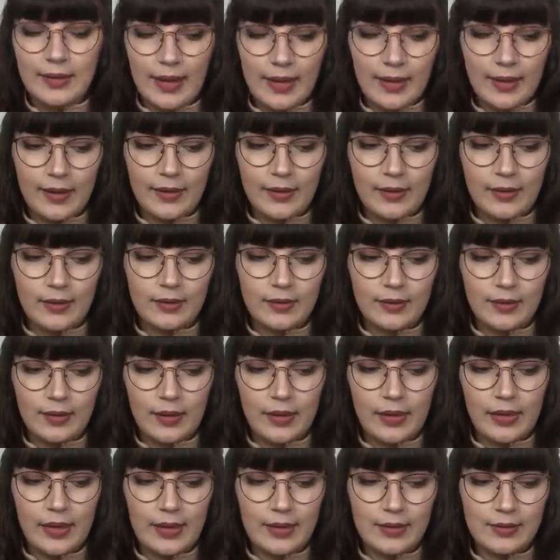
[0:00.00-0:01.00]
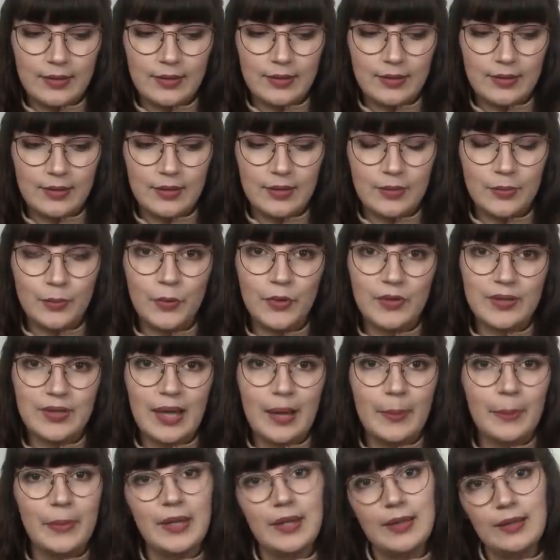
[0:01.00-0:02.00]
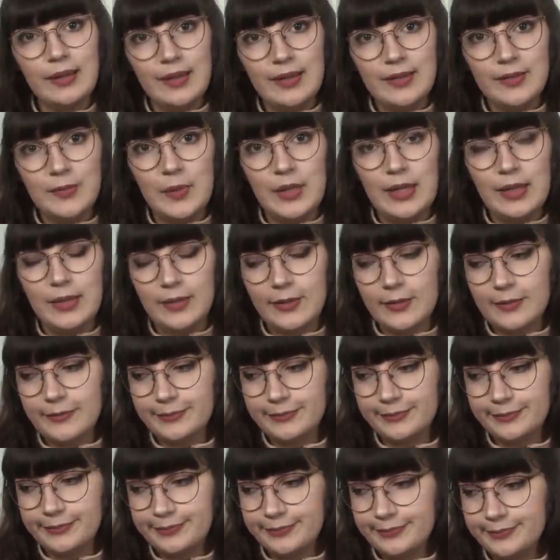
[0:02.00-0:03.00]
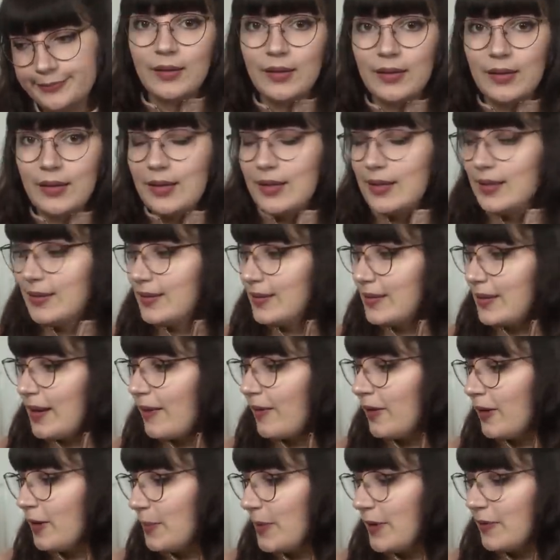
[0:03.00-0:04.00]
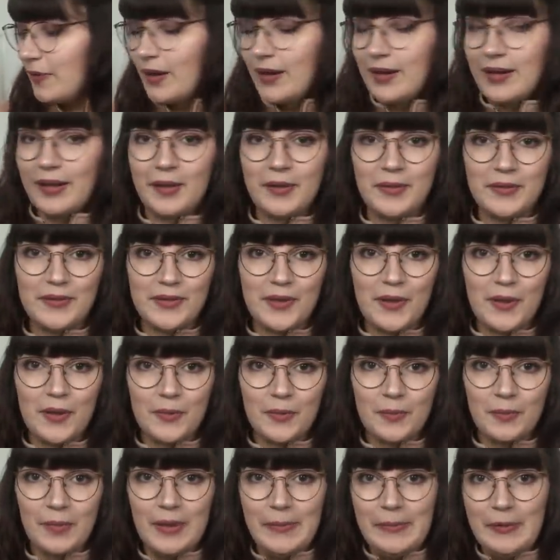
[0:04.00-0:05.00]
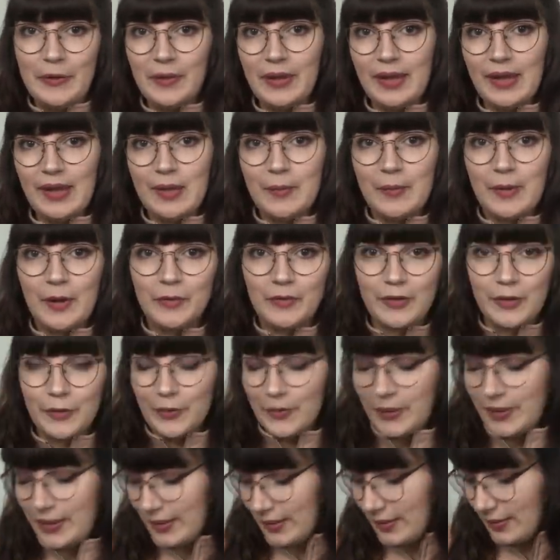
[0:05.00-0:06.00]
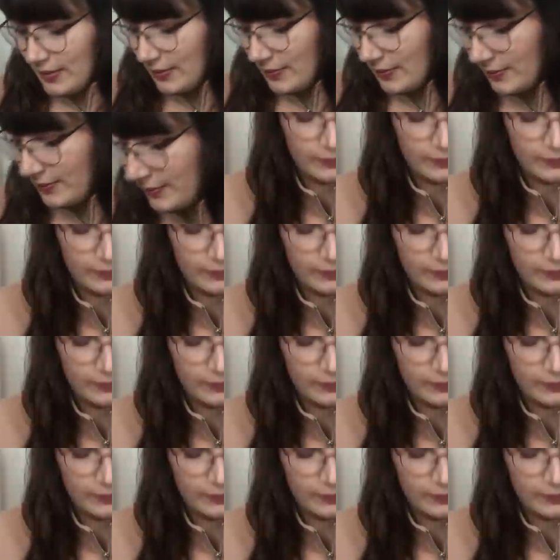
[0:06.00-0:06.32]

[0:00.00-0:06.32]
yeah, that's what's happening next week. He's staring at me right now, so maybe I'll get him out real quick.